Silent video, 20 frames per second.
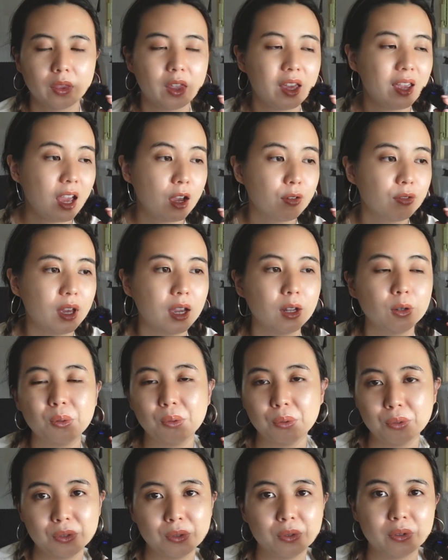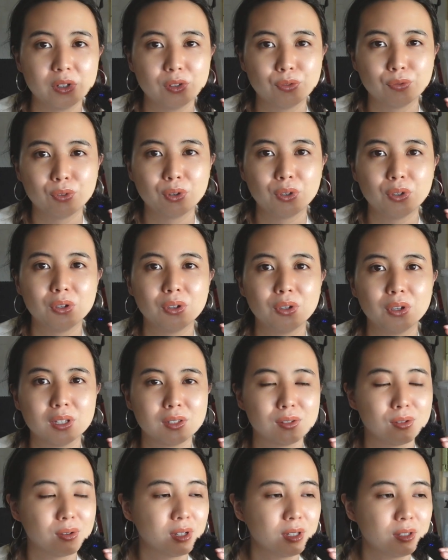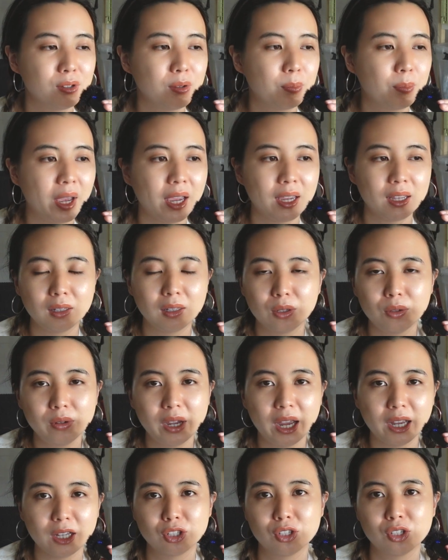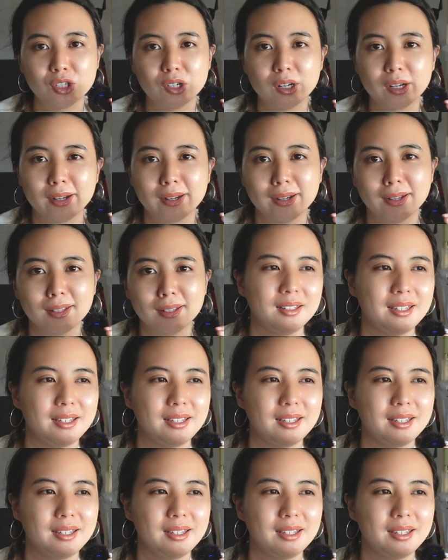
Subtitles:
They have that all sorted for you as long as you pay a little extra.